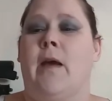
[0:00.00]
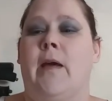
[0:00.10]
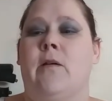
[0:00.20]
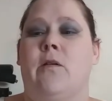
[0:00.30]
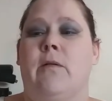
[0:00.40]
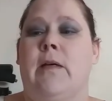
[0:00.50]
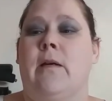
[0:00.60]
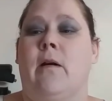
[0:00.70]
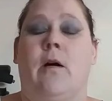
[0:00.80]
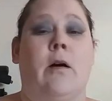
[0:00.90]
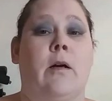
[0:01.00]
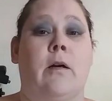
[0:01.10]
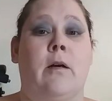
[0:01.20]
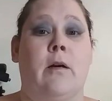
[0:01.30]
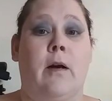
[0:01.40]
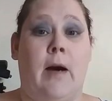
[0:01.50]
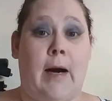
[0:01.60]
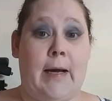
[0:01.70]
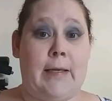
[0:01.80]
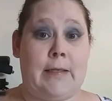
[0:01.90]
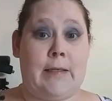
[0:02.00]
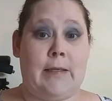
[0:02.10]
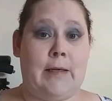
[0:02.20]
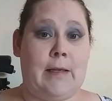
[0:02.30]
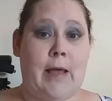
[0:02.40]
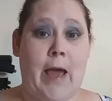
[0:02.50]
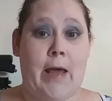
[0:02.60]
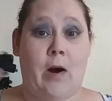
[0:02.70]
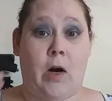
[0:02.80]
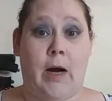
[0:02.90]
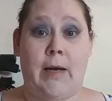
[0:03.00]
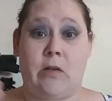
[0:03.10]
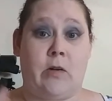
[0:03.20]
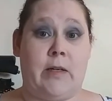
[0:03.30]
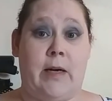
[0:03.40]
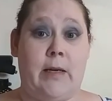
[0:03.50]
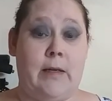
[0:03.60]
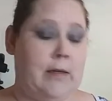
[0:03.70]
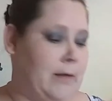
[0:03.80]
in doing our eyes. And our eyes are done.